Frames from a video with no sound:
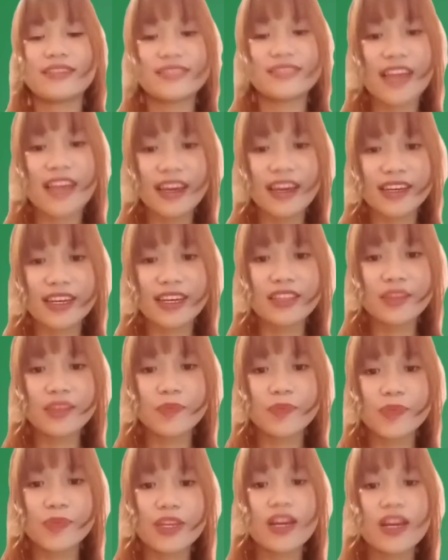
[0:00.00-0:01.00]

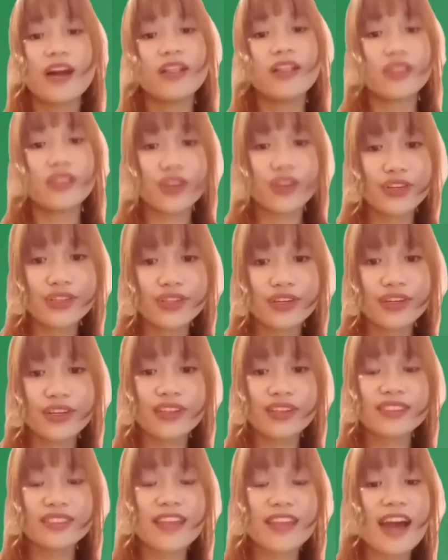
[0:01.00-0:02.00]
Second,
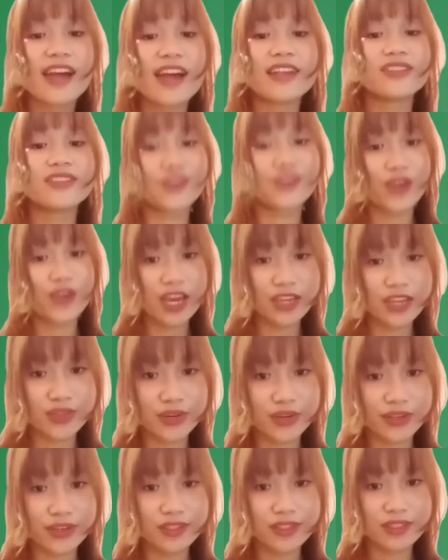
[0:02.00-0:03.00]
learners as
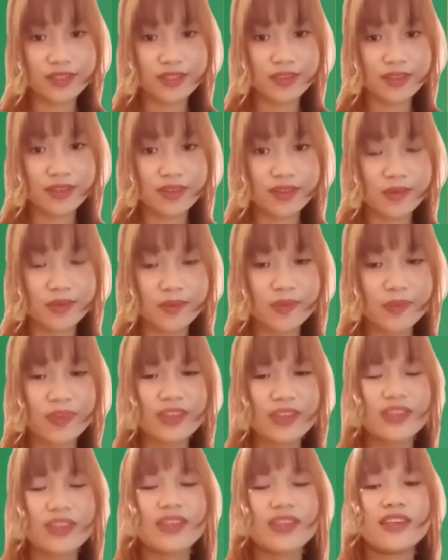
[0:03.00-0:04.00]
creators.
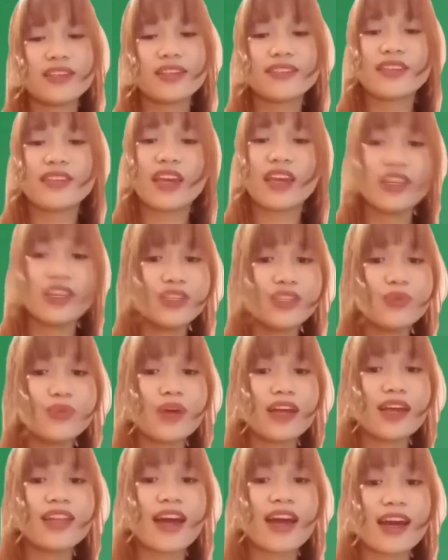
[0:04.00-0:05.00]
Is
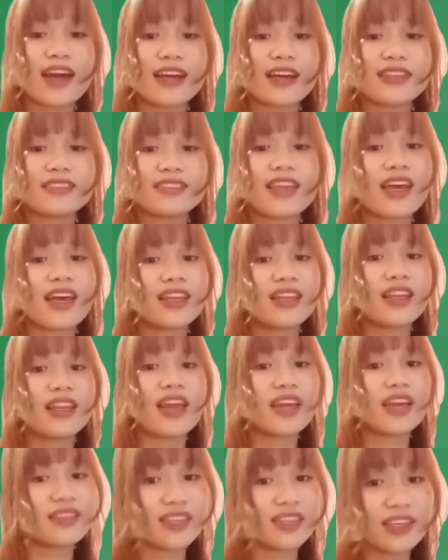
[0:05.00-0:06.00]
anyone has
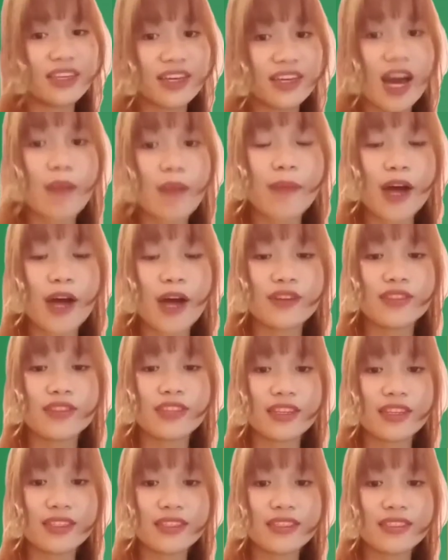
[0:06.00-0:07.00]
an idea
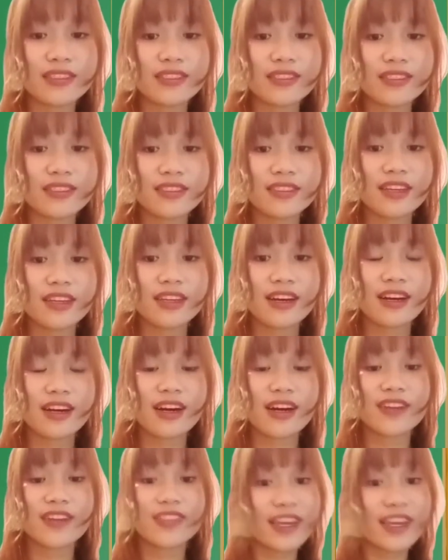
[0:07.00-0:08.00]
about this?
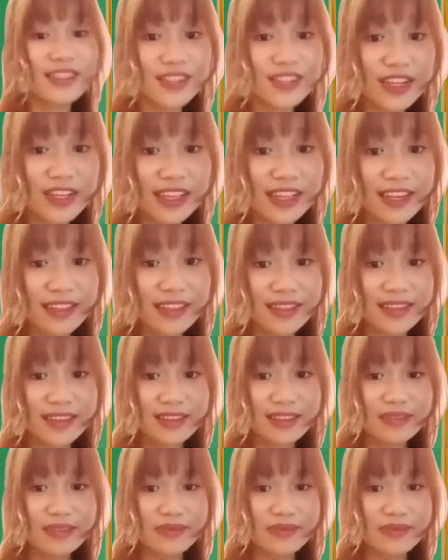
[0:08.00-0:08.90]
Yes, Rilyn?